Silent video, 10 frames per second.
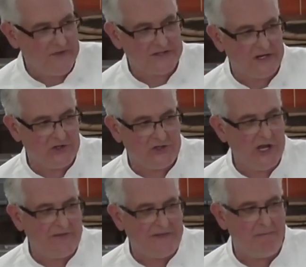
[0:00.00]
I'm just going to show
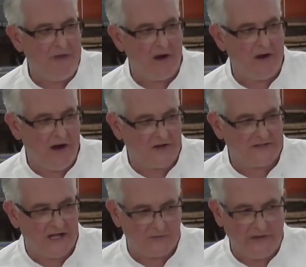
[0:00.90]
you what that marinara
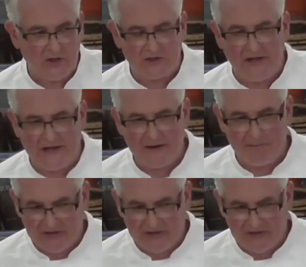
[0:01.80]
sauce would look like on a